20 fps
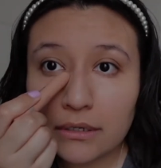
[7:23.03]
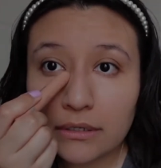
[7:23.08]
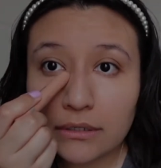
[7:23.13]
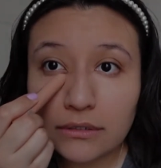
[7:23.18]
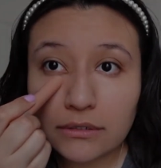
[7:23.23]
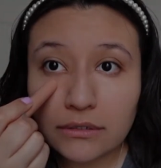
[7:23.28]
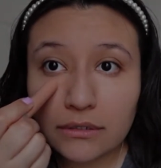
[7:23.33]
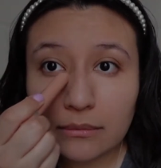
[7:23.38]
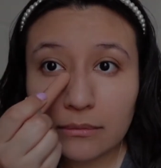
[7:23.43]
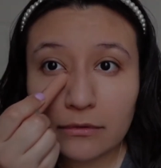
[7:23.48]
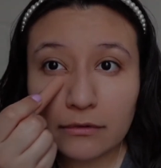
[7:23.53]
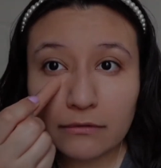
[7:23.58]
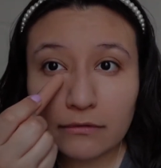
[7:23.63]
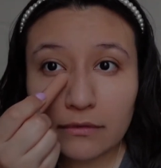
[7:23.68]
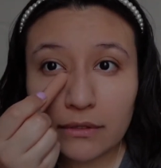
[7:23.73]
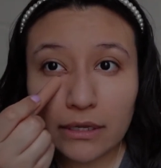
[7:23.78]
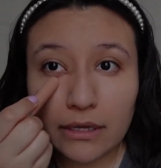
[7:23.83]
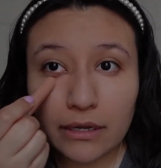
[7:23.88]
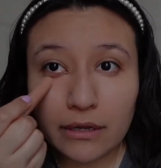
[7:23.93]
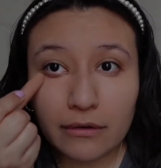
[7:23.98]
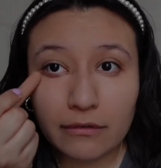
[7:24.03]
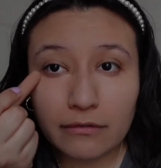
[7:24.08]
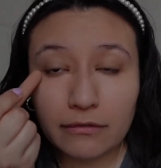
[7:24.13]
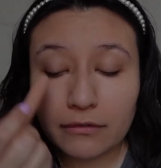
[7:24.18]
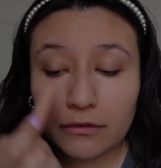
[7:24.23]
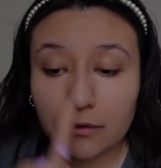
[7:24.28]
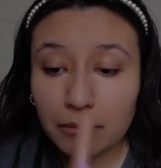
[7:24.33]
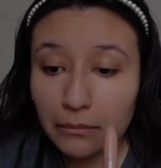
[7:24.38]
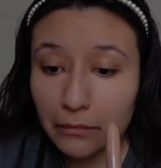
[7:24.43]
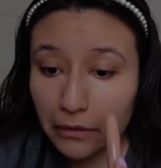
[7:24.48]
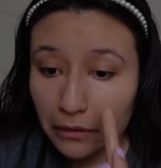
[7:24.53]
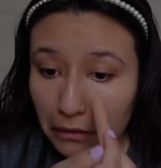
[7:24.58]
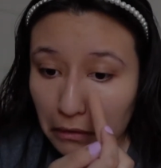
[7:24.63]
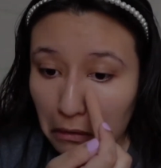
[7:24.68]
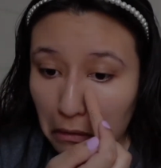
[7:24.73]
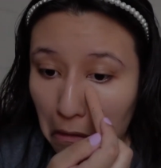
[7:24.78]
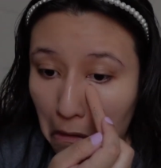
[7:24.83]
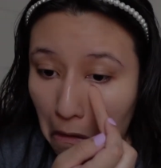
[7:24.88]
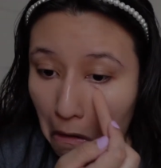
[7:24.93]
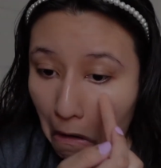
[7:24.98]
some of that for my
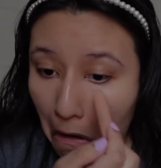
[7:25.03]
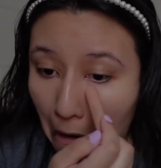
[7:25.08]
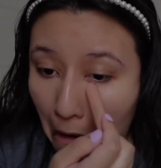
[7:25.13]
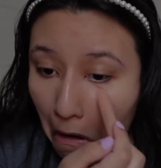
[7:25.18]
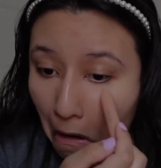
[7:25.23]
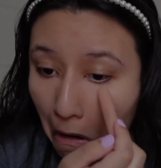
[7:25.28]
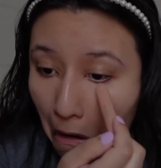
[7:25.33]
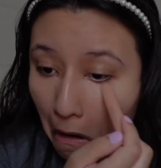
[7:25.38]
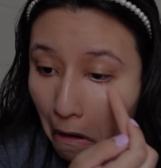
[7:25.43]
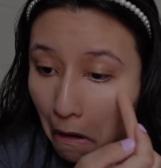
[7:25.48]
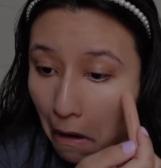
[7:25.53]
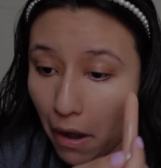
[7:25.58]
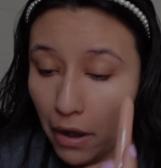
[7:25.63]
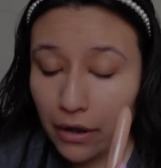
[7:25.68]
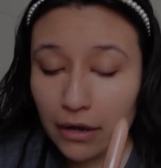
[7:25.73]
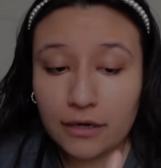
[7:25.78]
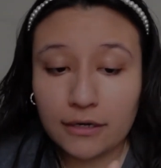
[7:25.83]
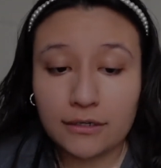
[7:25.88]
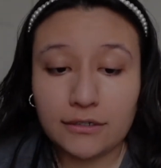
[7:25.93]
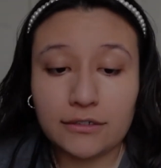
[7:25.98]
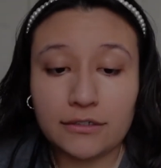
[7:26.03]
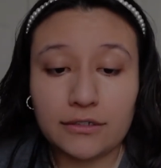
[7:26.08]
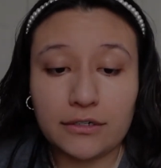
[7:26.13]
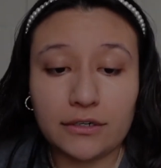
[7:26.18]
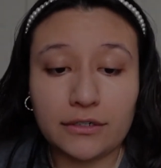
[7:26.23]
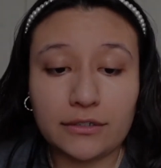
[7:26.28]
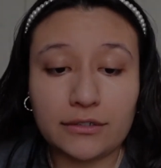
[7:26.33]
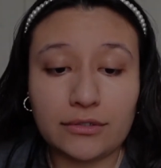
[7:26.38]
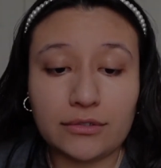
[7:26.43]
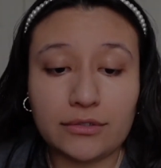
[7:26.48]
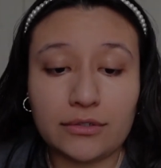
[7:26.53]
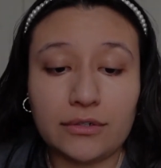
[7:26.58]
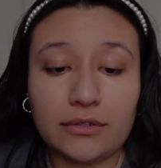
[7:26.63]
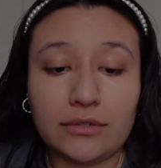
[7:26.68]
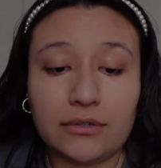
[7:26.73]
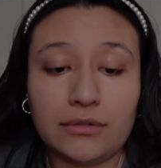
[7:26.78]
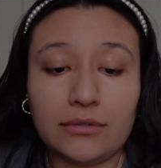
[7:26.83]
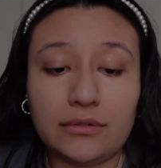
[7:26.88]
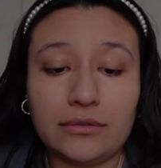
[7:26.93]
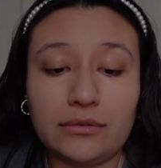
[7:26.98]
dark
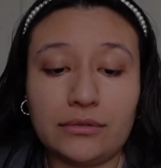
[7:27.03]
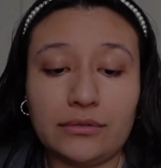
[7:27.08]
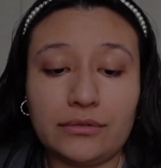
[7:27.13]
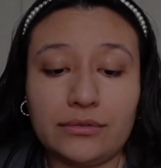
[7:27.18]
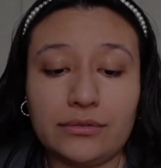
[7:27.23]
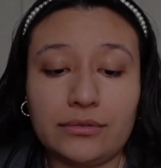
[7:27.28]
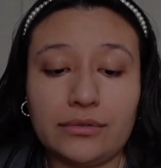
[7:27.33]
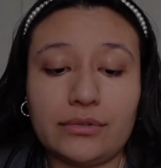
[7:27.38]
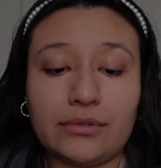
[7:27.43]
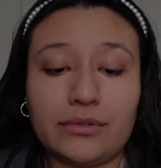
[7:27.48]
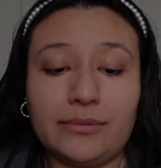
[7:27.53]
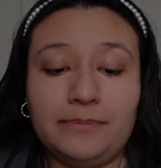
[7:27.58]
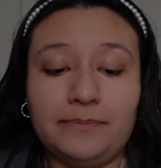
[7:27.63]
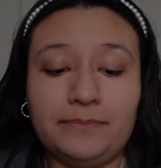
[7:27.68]
circles,